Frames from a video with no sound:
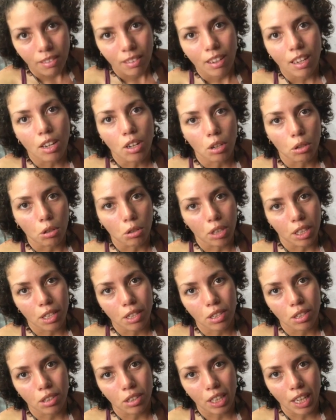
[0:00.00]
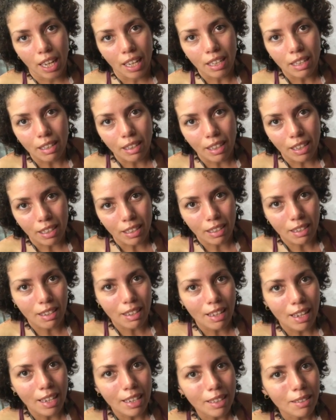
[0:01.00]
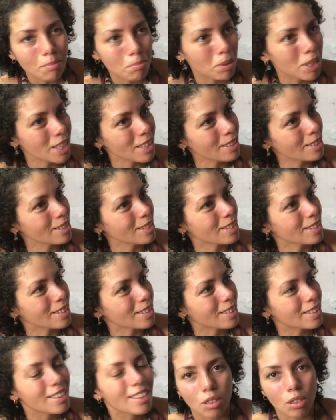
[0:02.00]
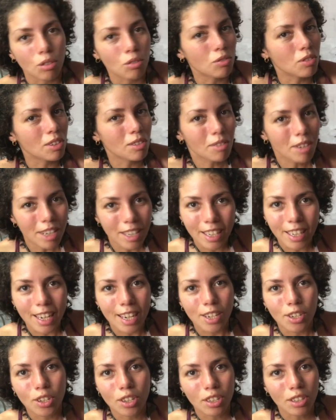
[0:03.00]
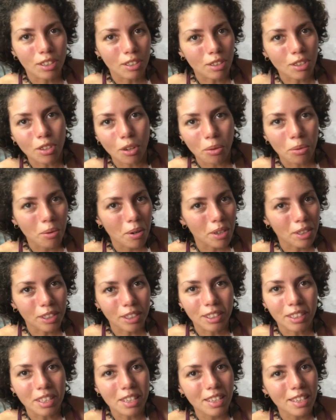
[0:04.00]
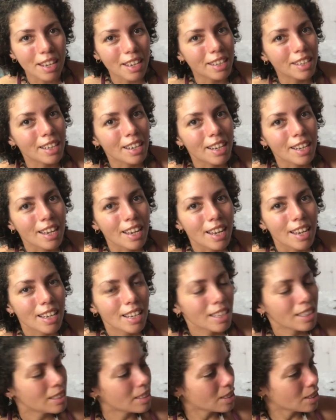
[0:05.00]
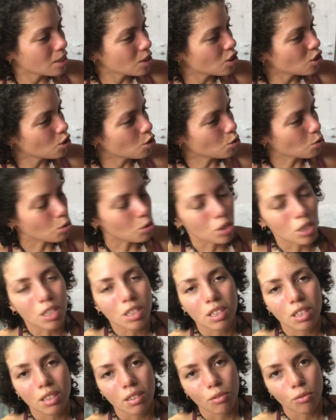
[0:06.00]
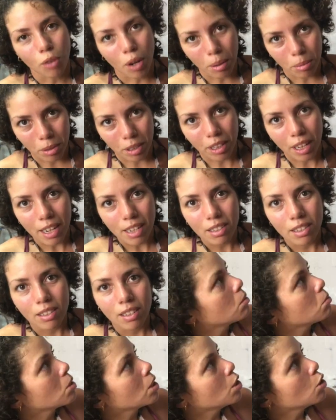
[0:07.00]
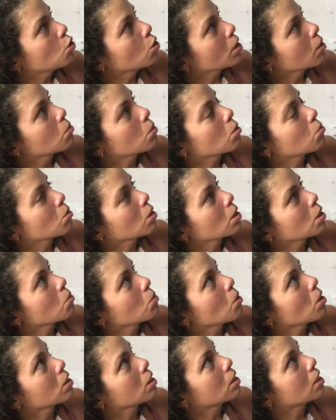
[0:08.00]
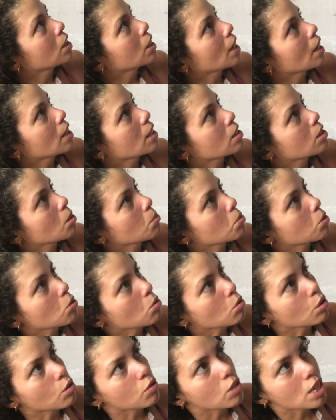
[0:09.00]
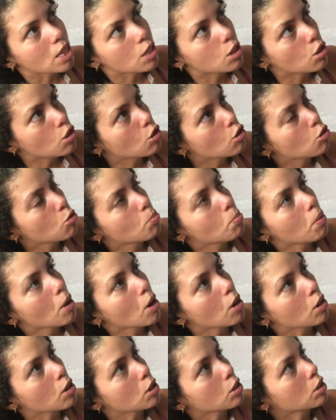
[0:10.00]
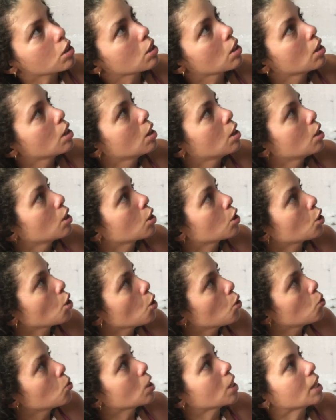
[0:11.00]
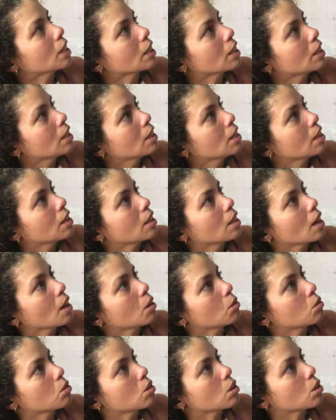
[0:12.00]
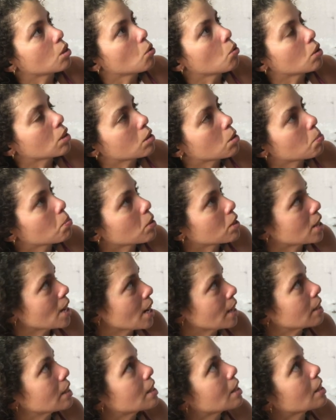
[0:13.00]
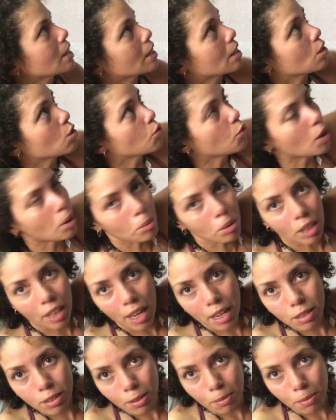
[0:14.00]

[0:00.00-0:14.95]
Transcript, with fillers: at, or else you'll get things like blisters, UV radiation and salt water and sun. It destroys fiberglass. We knew that we really wanted to get some sort of a two-part coating that was going to protect this fiberglass.